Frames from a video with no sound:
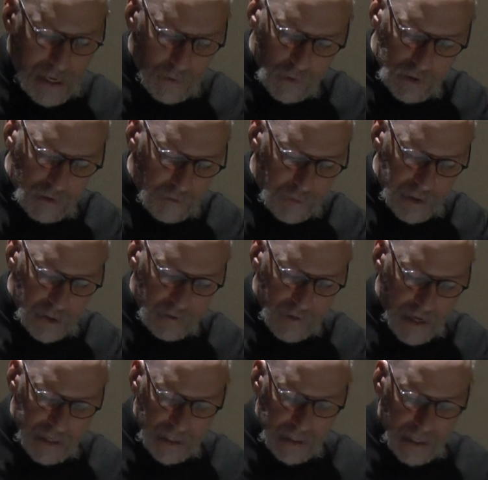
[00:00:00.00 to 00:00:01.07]
that wasn't being
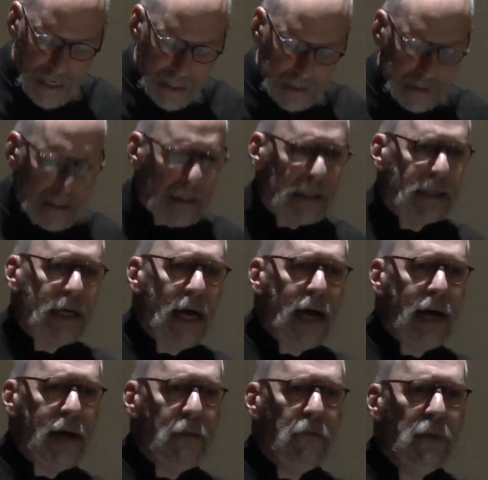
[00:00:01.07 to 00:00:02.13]
recognized at the
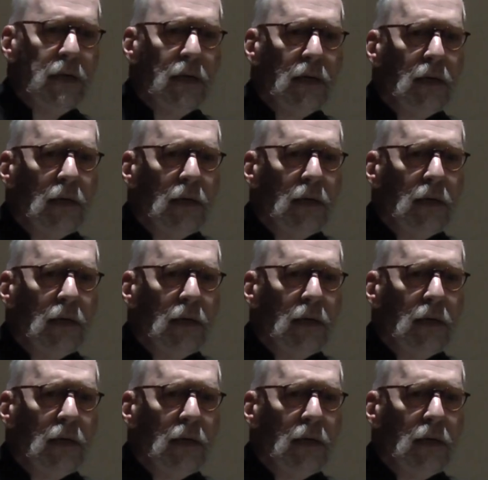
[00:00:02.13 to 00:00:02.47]
time.